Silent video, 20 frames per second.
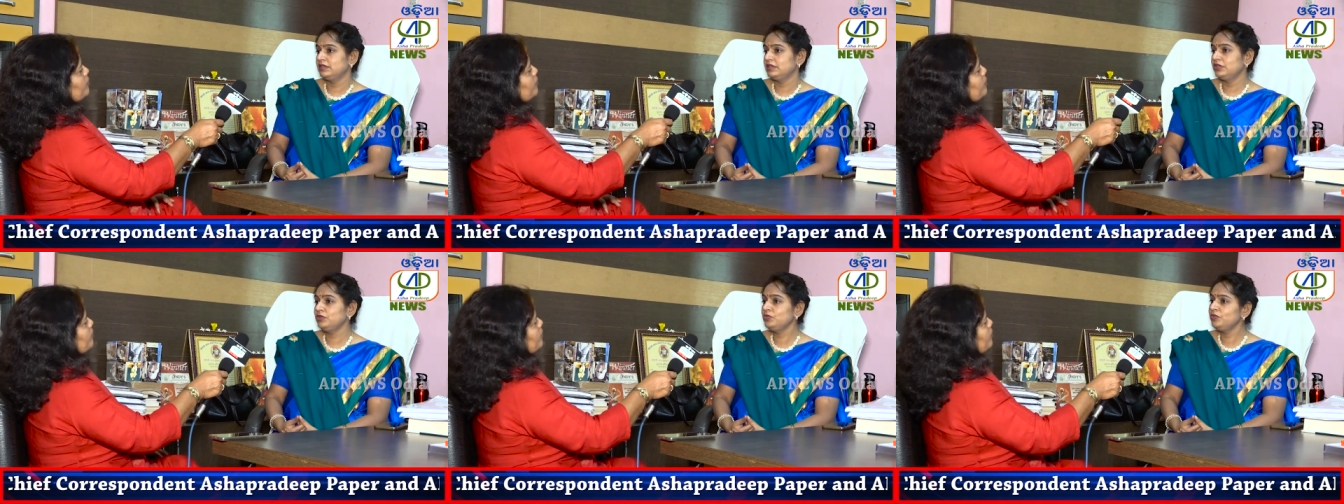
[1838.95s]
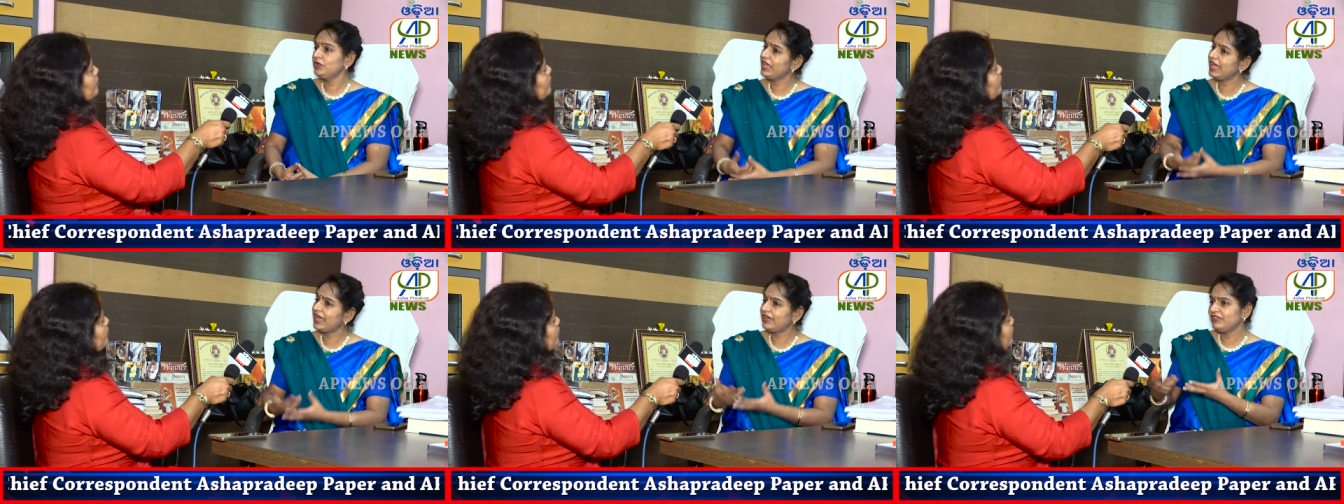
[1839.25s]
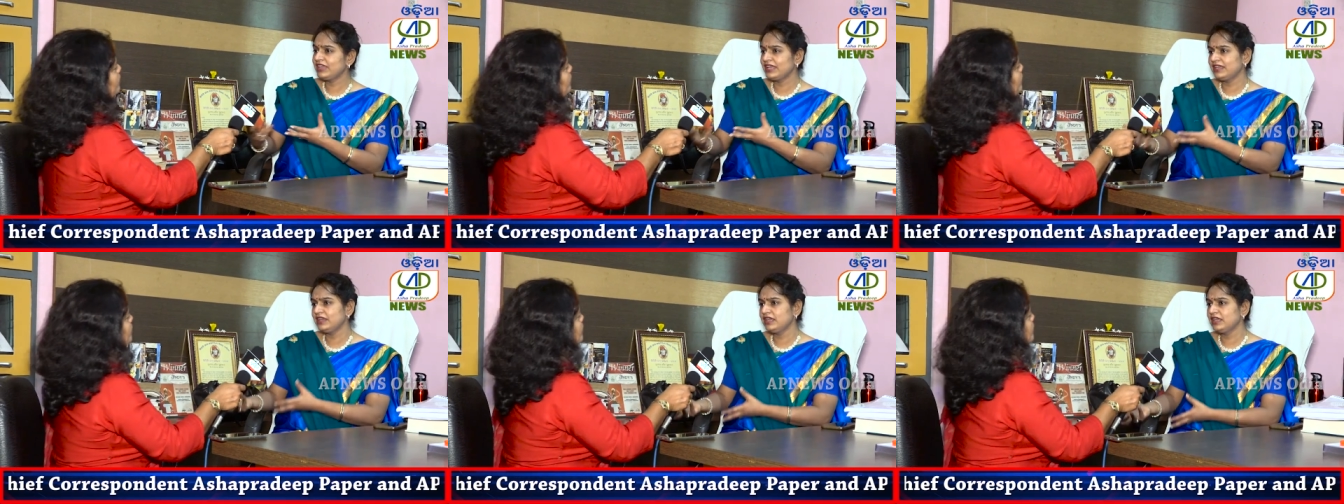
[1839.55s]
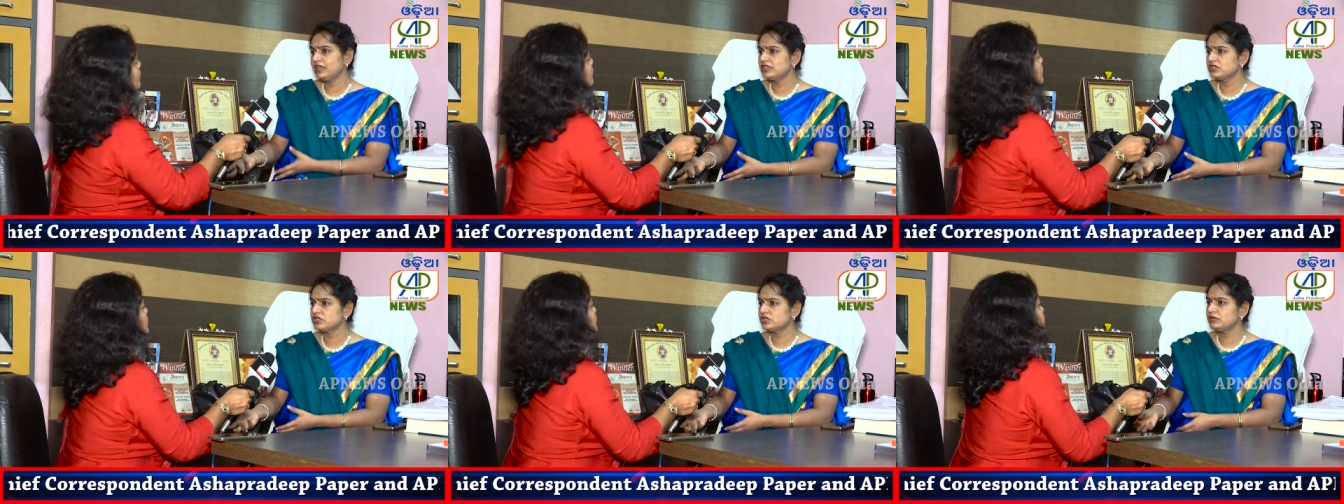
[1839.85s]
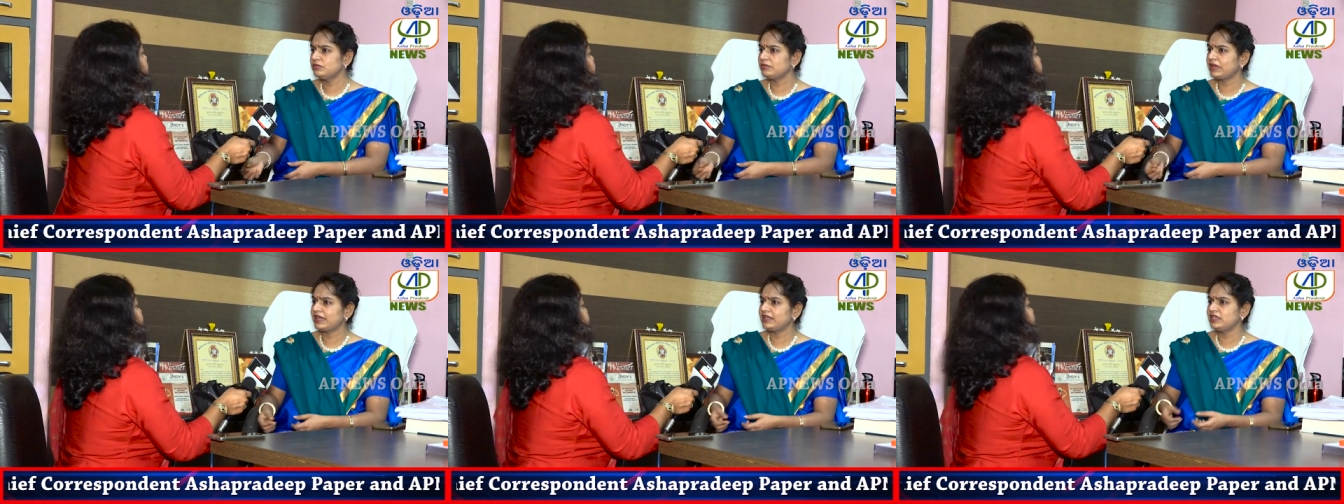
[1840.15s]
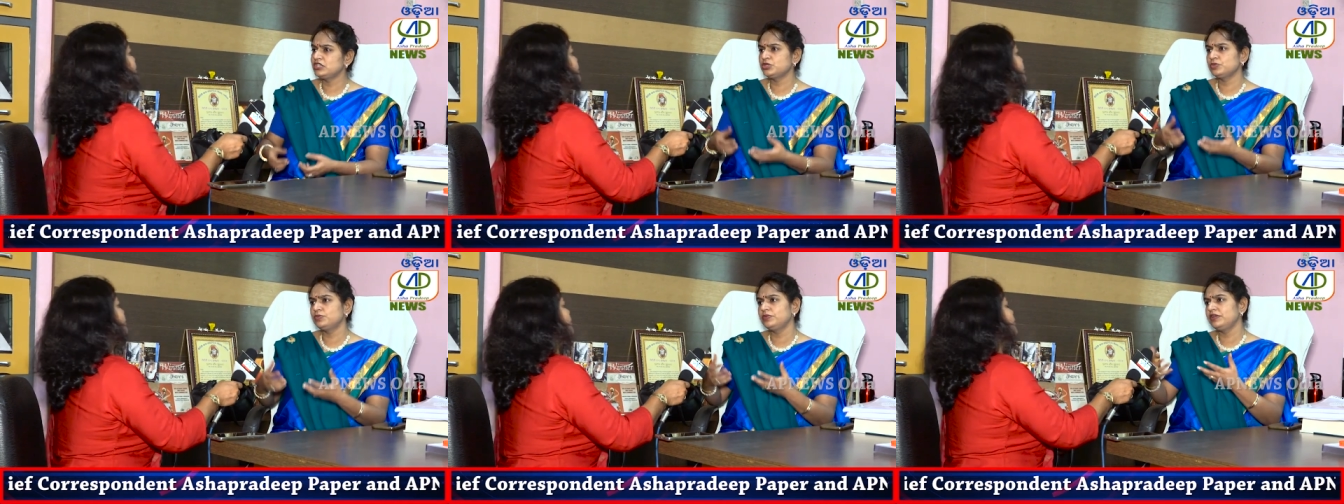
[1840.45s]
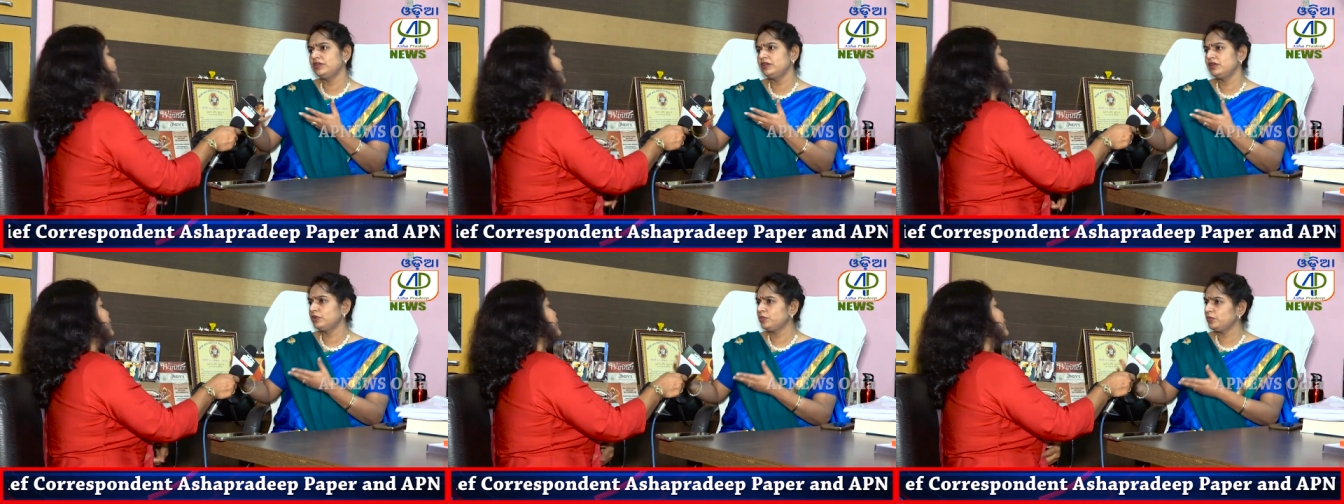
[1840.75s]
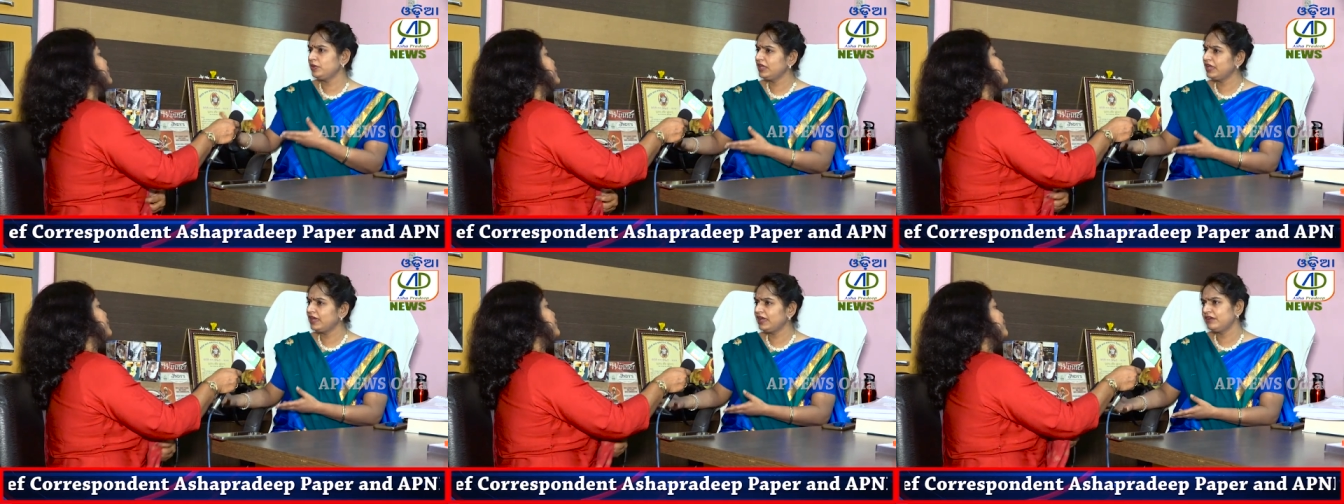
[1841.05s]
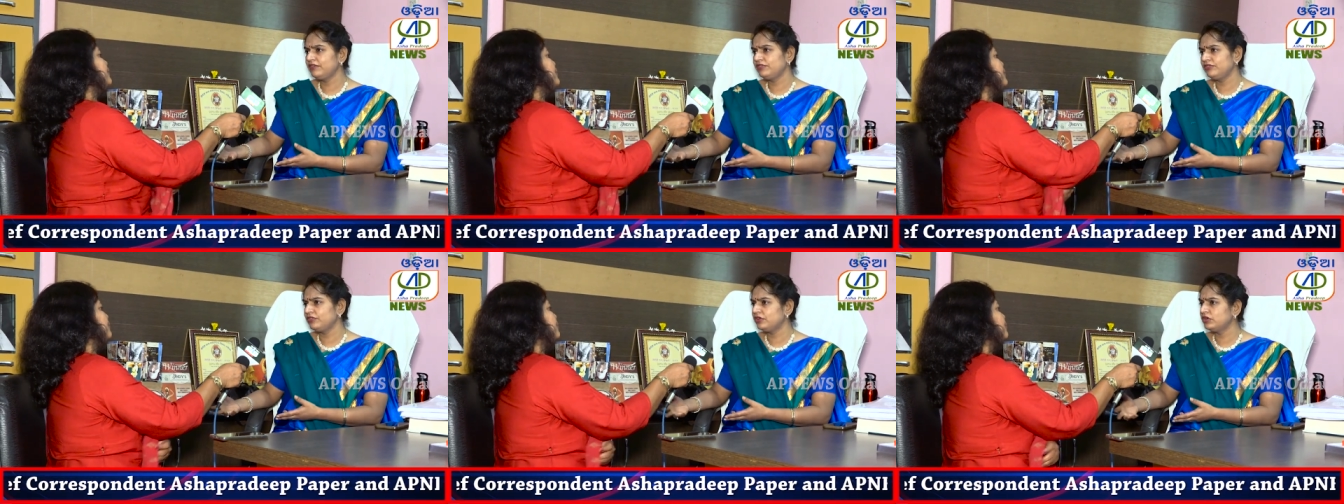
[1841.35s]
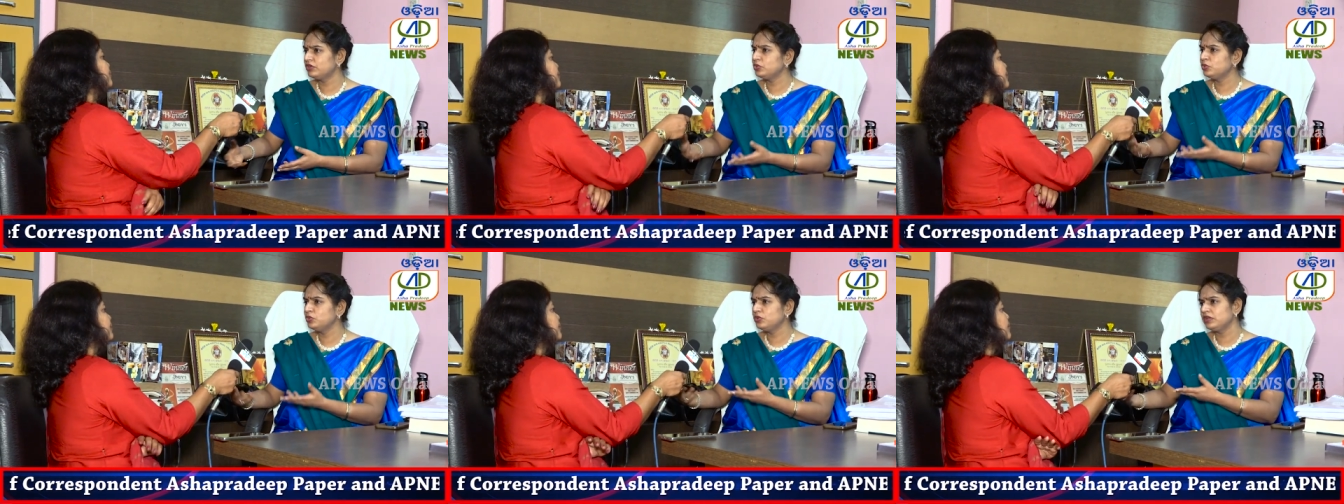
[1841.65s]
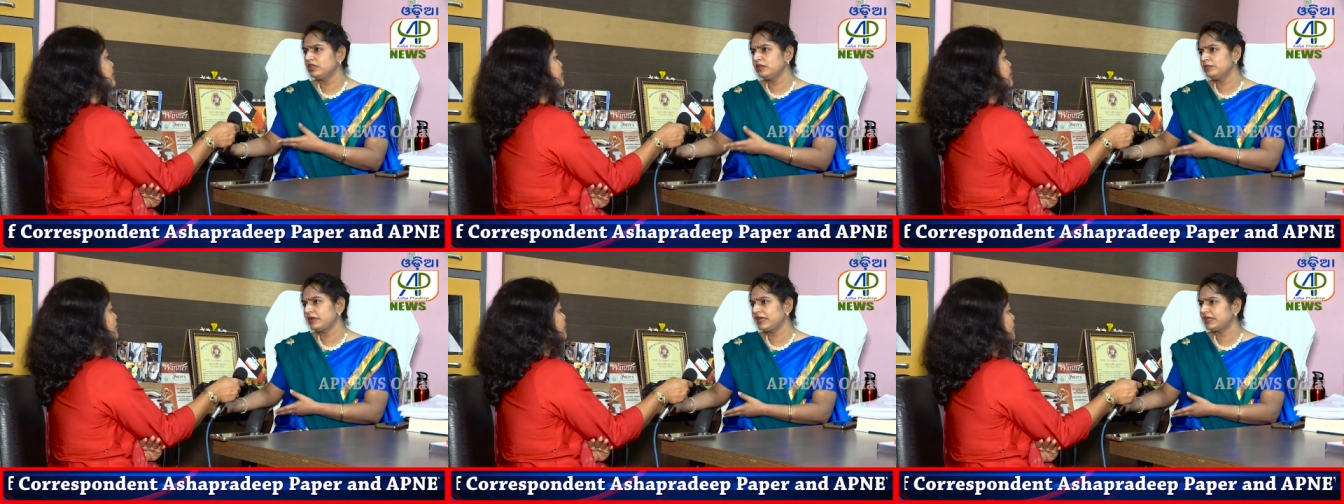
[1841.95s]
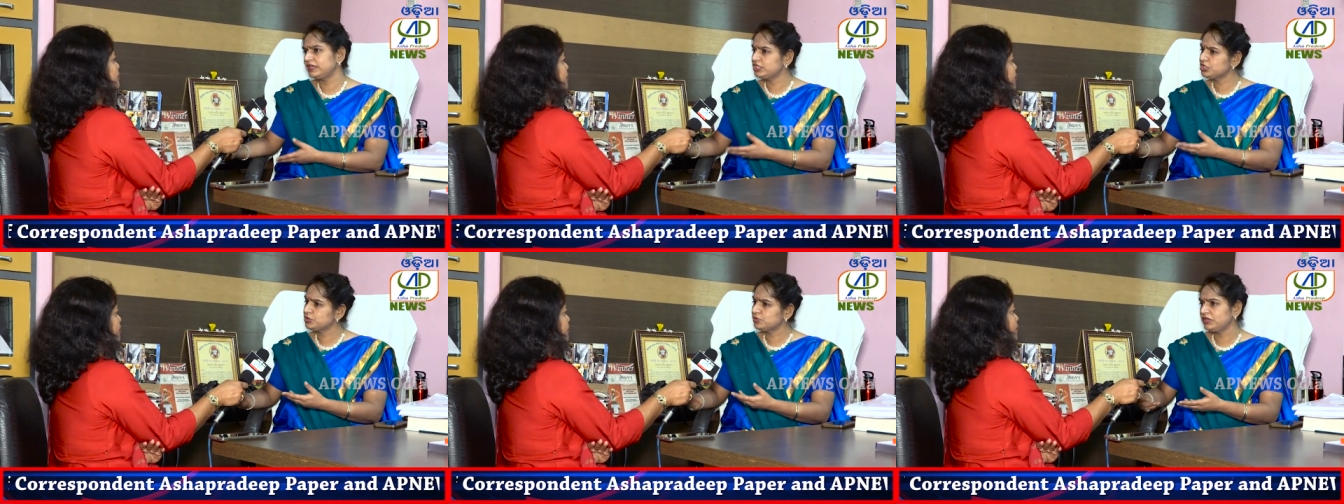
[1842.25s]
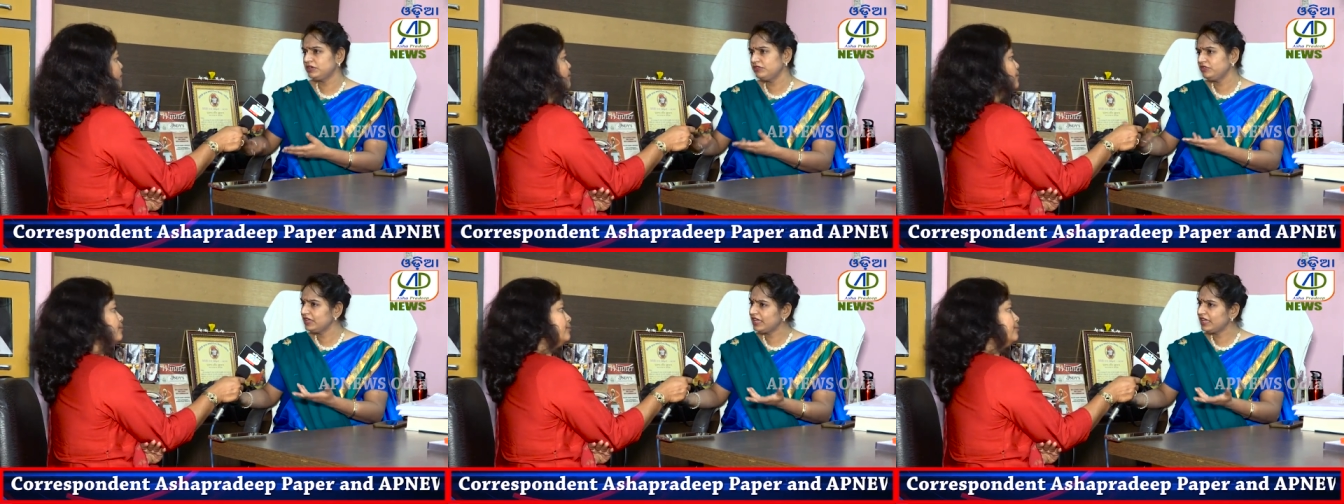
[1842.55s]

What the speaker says: we have agricultural management, we have rural management,